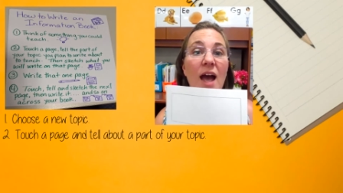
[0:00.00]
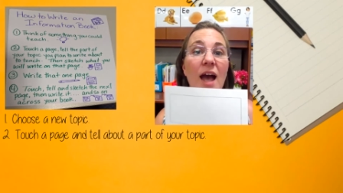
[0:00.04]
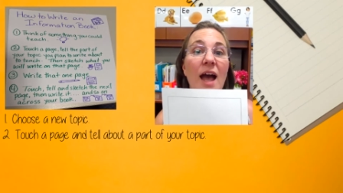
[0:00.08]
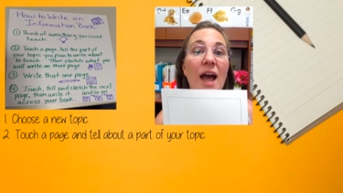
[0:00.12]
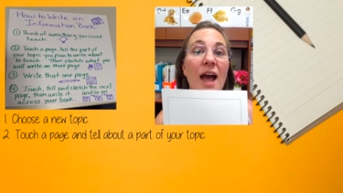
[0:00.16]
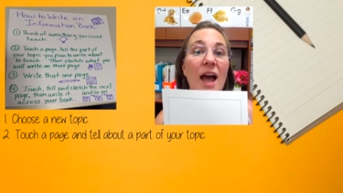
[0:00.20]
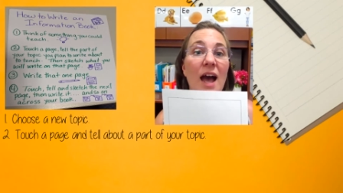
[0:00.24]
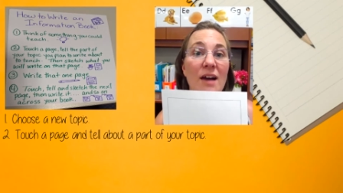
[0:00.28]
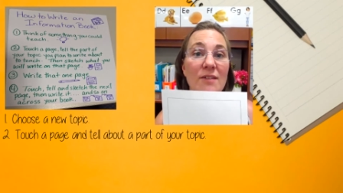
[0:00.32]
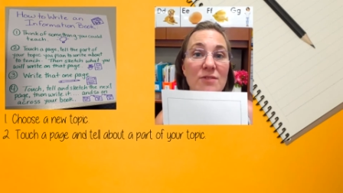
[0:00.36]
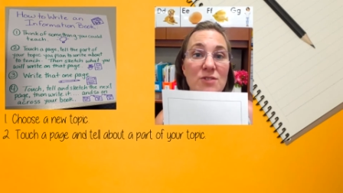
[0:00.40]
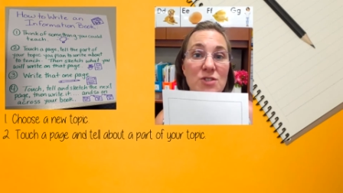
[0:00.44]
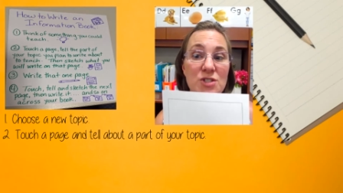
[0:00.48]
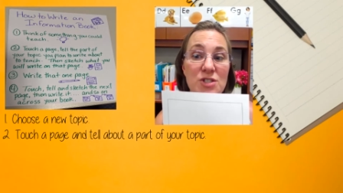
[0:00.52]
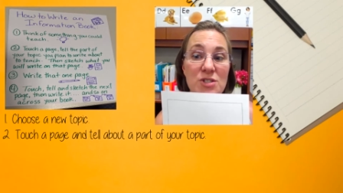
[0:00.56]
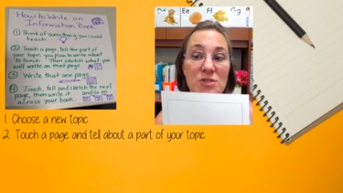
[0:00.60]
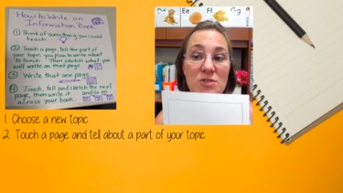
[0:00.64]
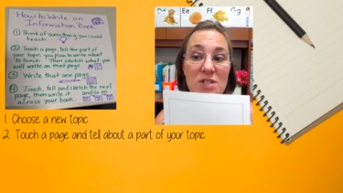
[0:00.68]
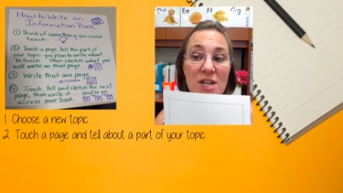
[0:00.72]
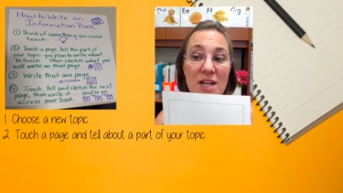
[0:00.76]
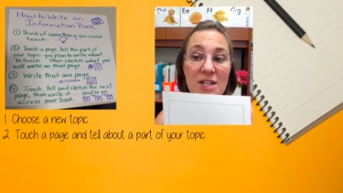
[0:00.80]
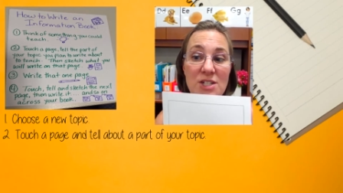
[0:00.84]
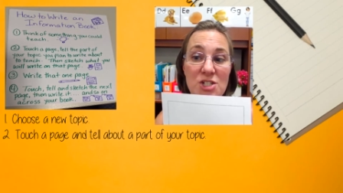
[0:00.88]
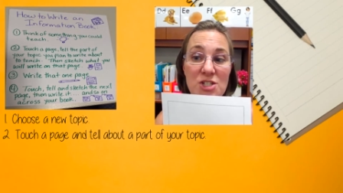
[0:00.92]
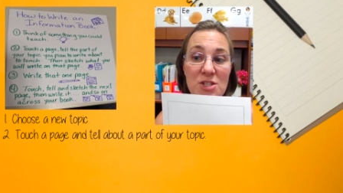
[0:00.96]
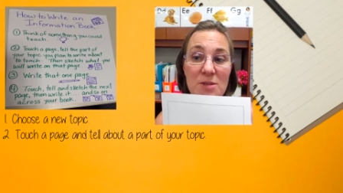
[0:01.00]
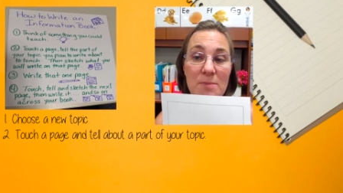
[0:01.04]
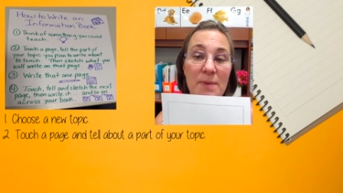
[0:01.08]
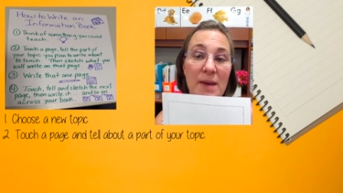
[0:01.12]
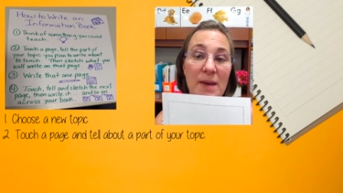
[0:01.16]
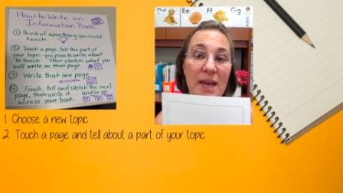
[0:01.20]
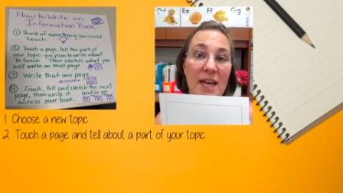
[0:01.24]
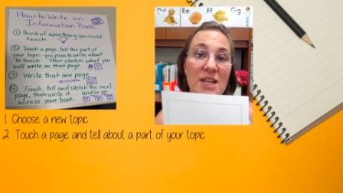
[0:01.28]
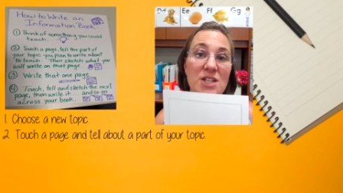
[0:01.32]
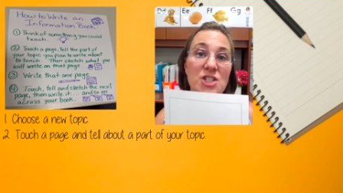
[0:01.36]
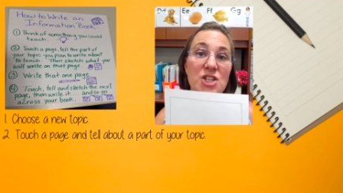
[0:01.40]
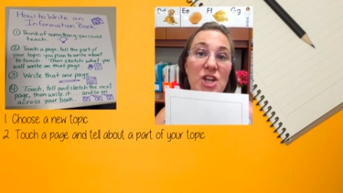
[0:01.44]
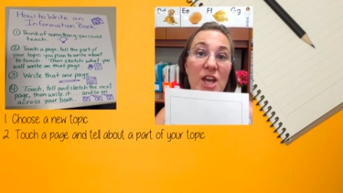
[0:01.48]
After you touch the
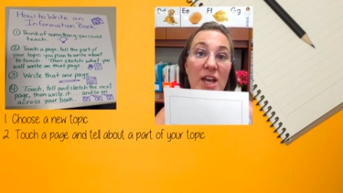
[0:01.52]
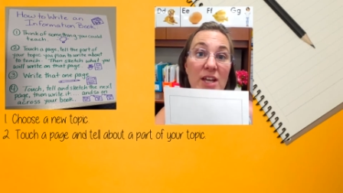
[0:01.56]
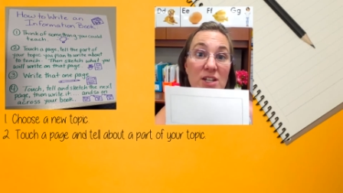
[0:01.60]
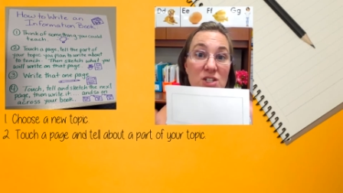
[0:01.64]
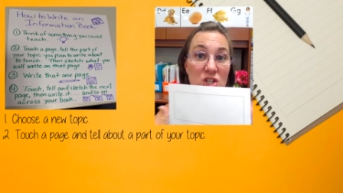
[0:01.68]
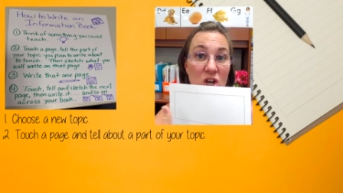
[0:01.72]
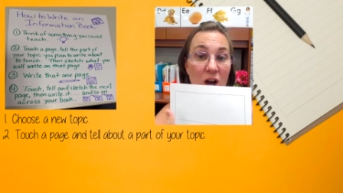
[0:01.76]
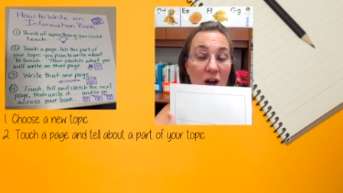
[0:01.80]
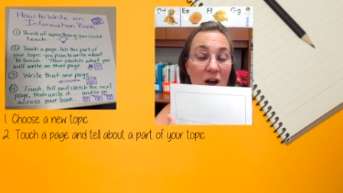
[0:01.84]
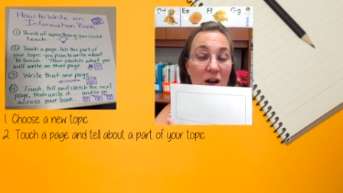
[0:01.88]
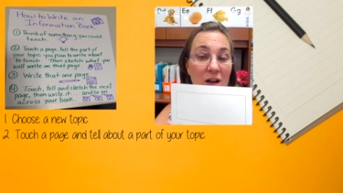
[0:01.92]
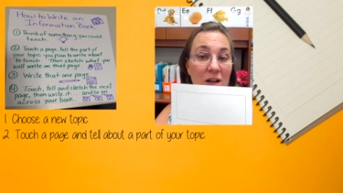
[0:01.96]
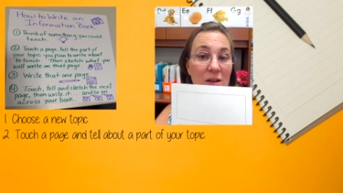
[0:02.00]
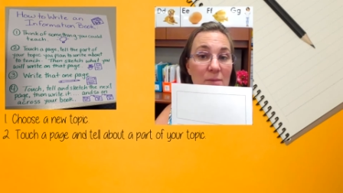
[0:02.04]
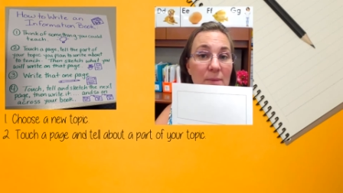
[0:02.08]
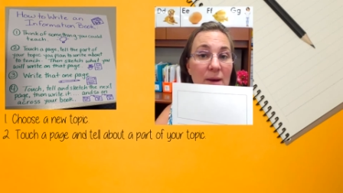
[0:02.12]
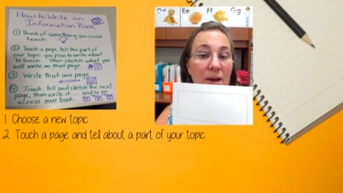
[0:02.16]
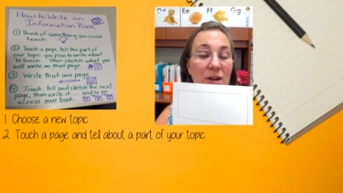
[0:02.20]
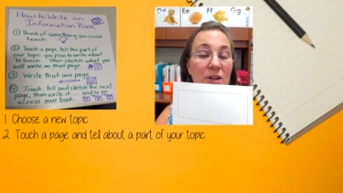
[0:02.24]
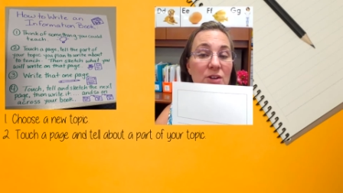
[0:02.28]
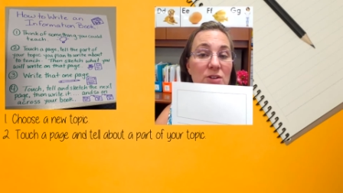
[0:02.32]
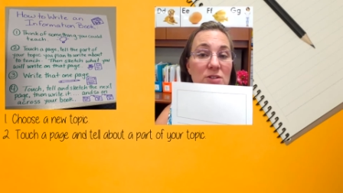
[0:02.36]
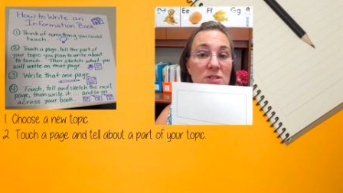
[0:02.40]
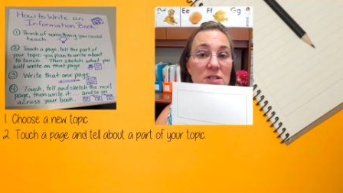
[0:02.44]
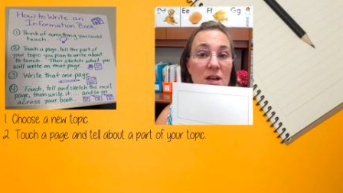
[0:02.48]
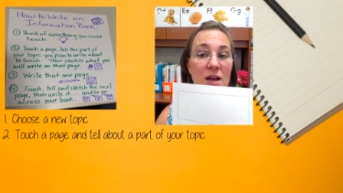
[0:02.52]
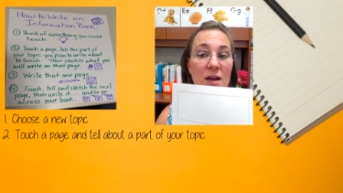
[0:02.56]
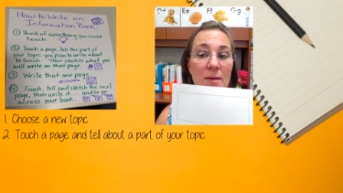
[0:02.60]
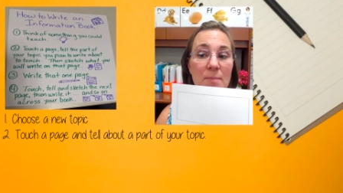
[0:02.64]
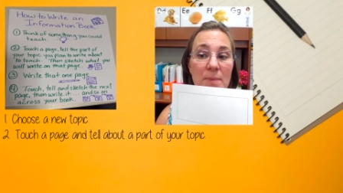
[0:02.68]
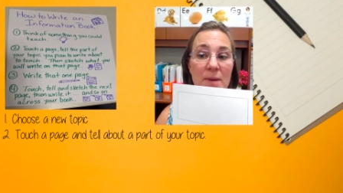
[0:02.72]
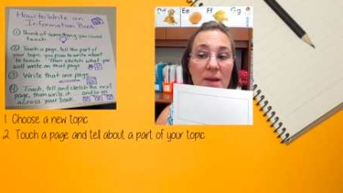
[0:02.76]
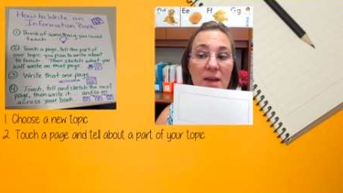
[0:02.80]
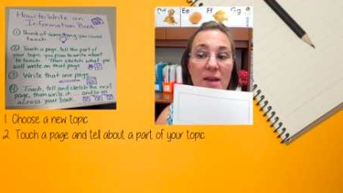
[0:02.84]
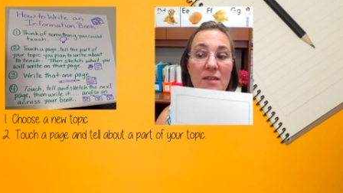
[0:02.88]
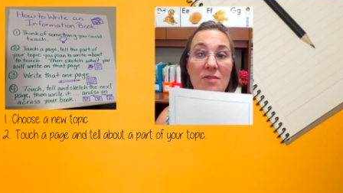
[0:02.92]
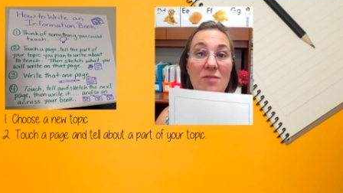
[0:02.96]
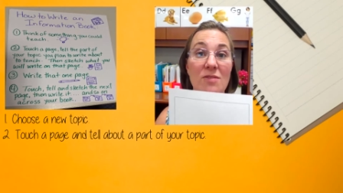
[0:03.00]
page and talk about your topic,